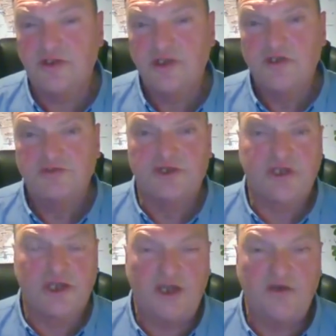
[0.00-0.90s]
So I'd
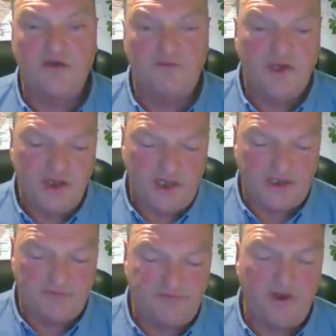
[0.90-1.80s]
get home, I'd
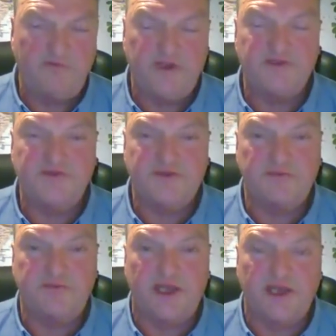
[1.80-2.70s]
have 5 lessons to
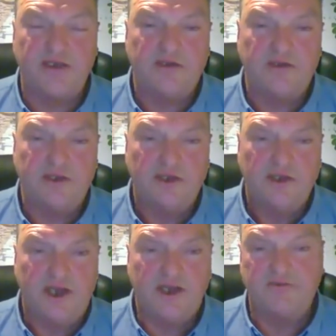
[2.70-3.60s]
plan,
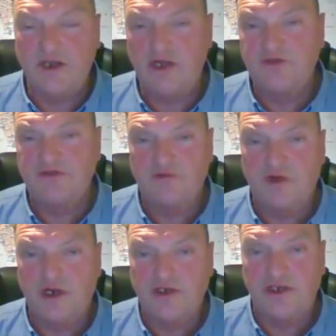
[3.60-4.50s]
I'd have a glass of
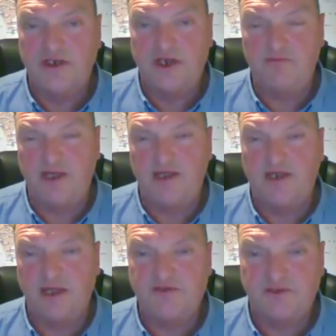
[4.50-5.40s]
wine, and I'd plan a
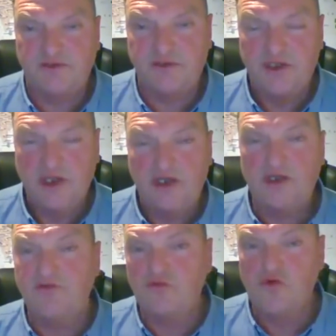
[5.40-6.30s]
lesson. And
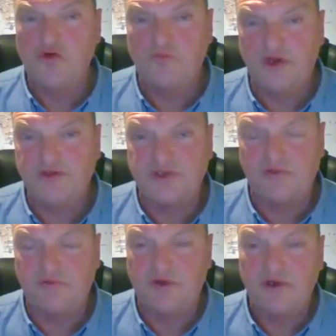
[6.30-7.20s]
I'd reward
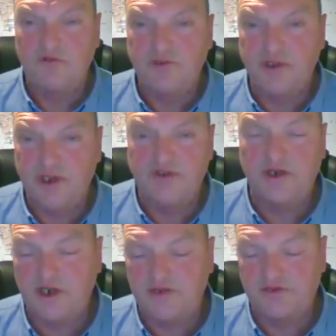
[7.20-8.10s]
myself with another
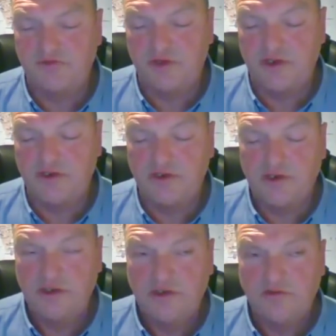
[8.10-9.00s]
glass of wine,
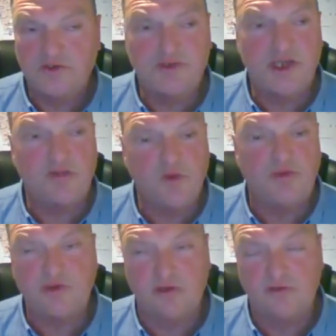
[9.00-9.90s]
which became a
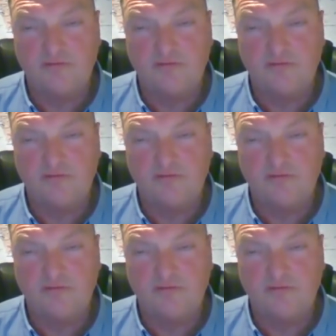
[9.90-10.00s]
bottle.